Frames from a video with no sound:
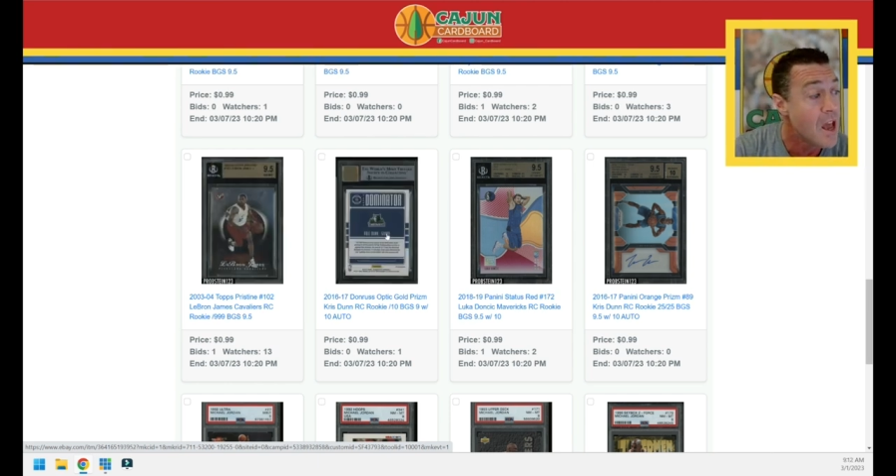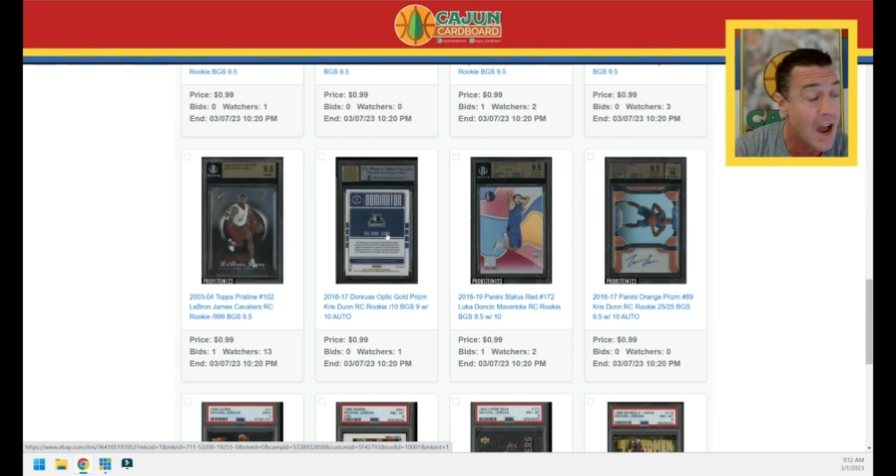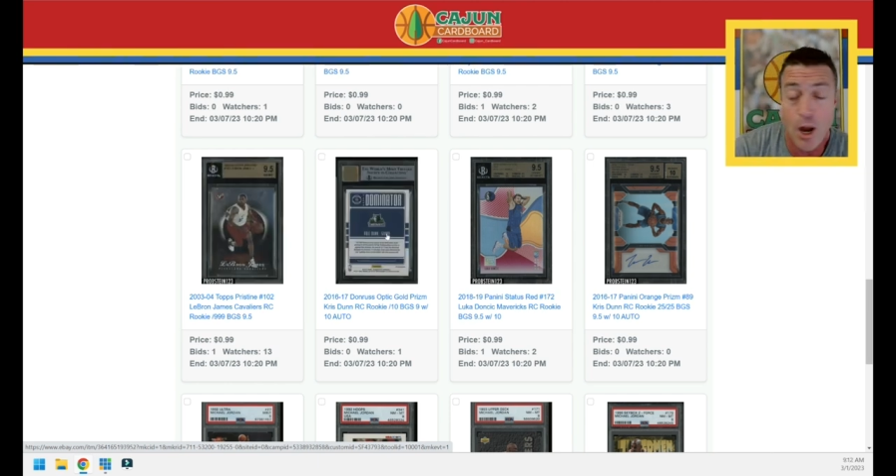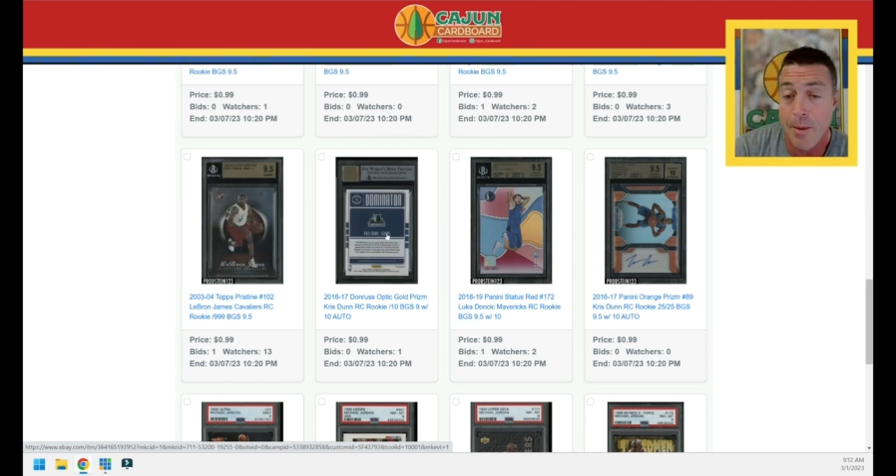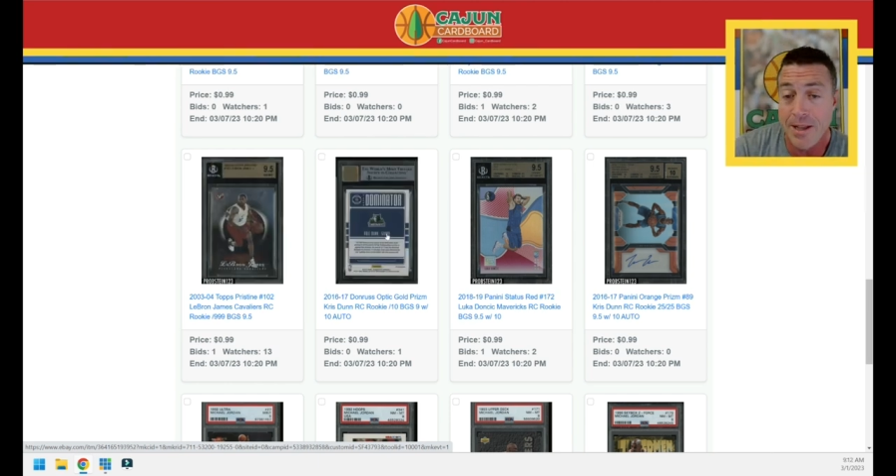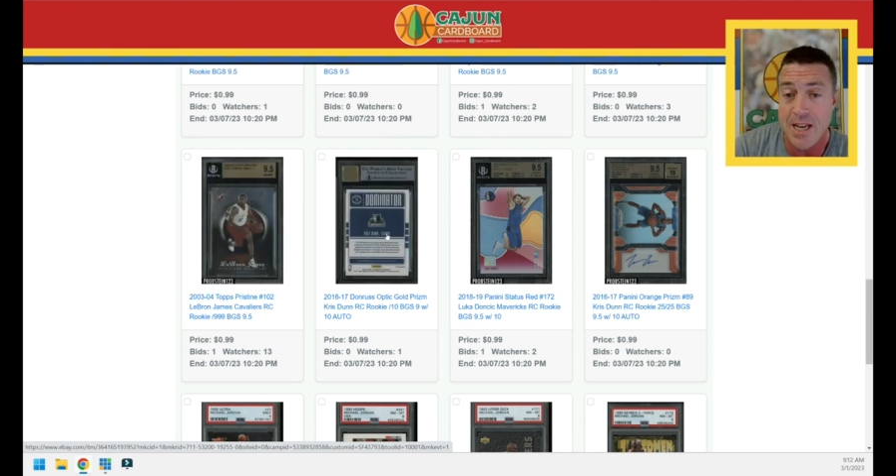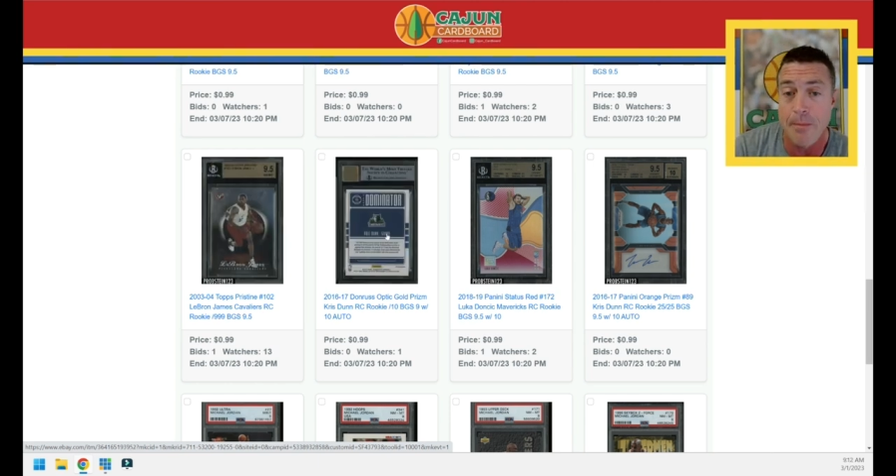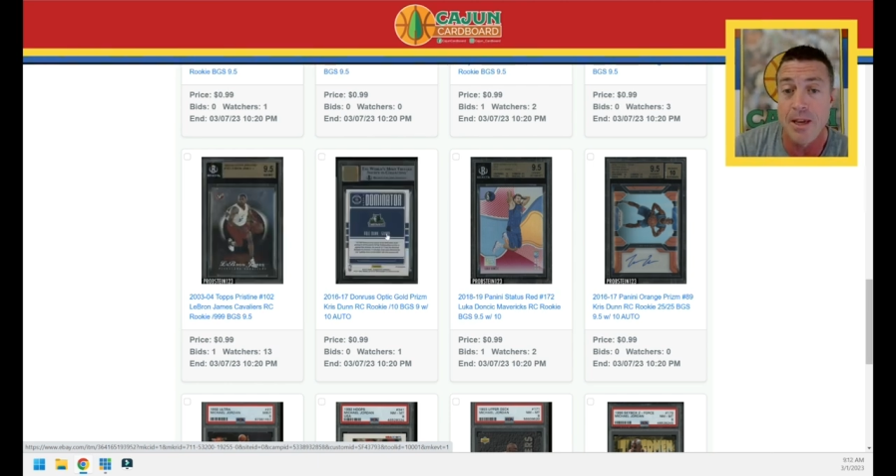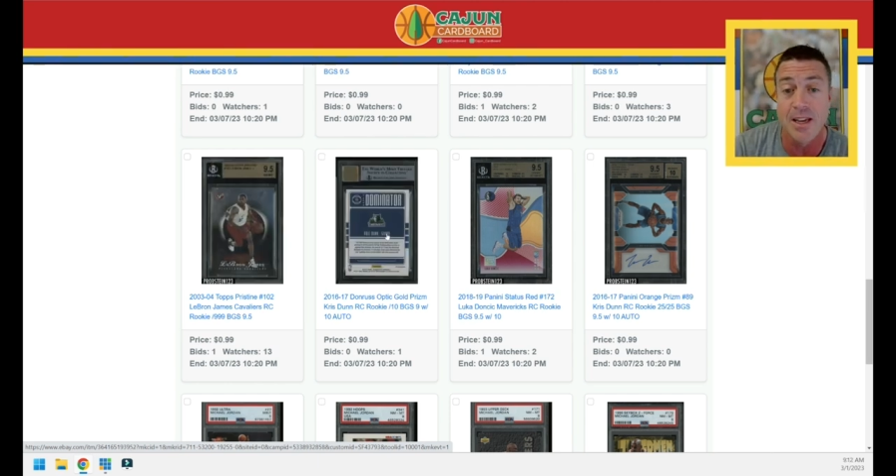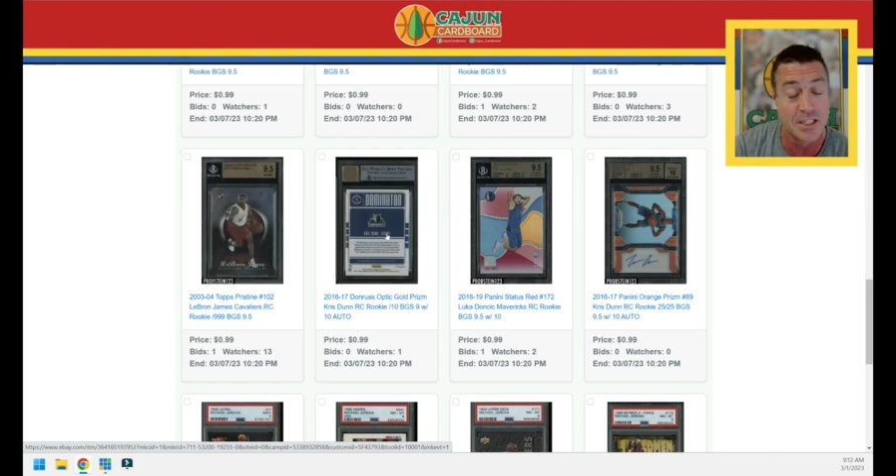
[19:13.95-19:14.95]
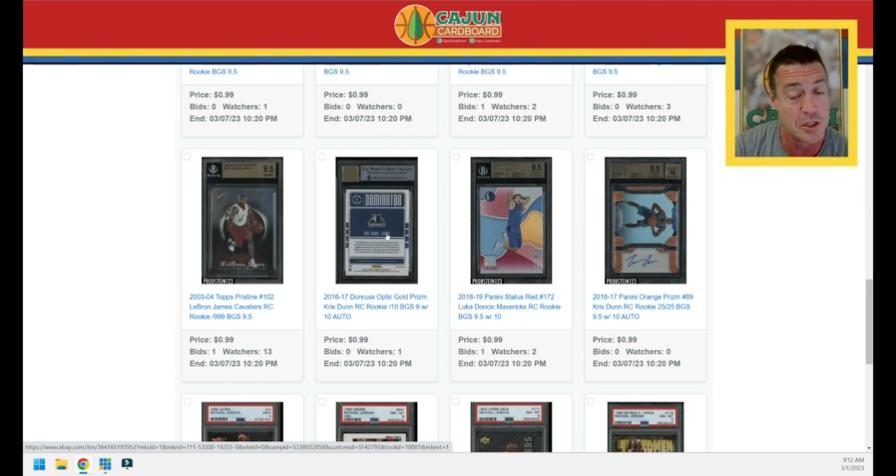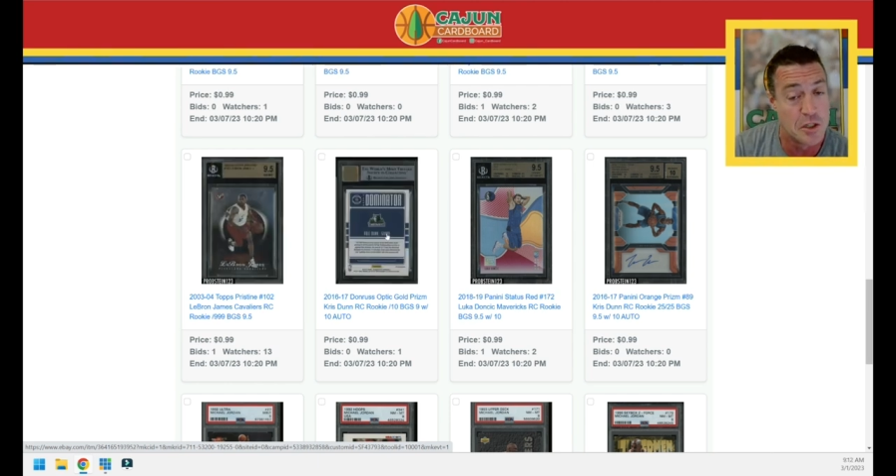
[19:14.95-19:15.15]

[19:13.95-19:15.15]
I know my timing is